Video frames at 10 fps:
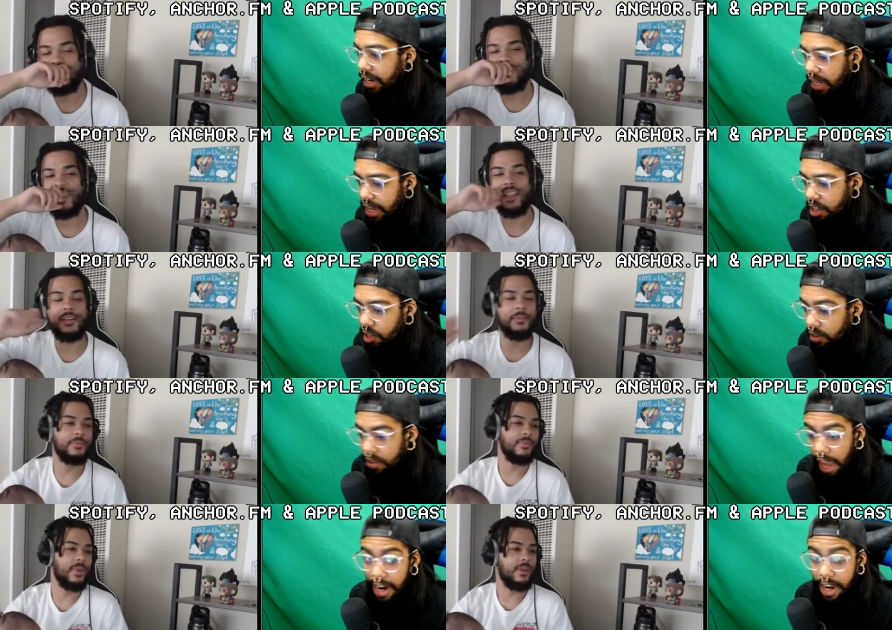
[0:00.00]
Speaker 1: by Daylight
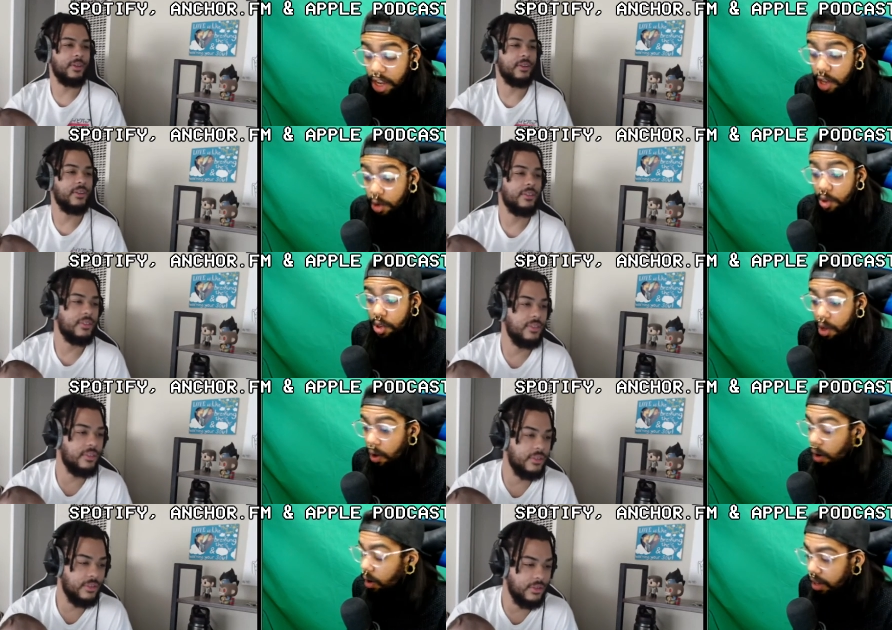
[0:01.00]
just had a huge
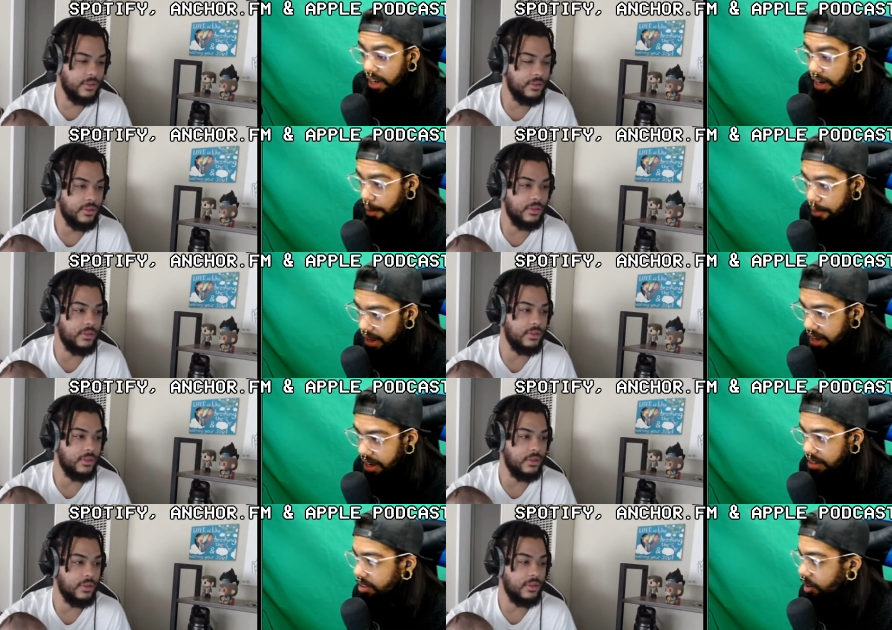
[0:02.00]
like
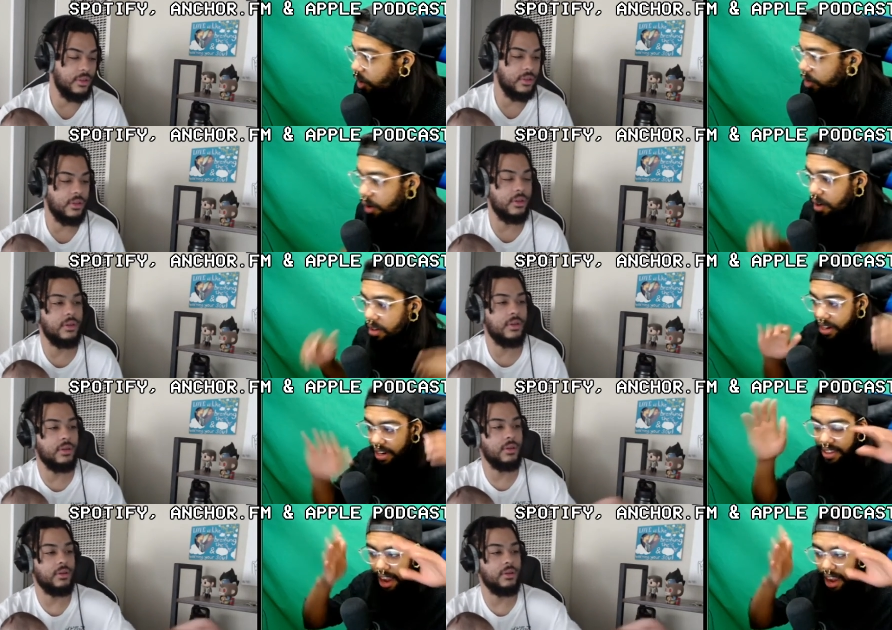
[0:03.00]
update to overhaul their